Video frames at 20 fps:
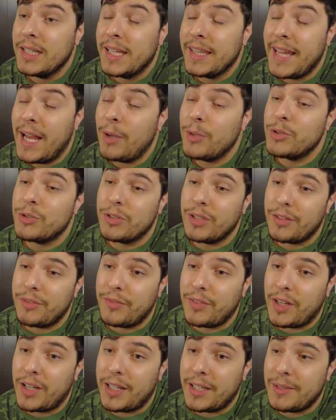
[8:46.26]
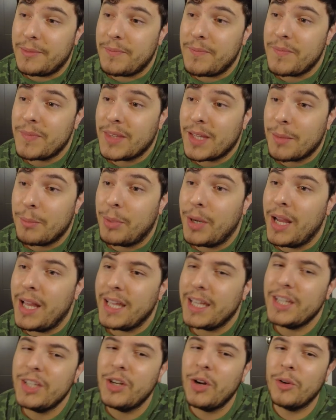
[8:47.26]
that was really fun.
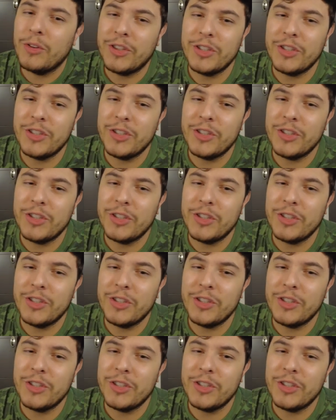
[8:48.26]
But you know,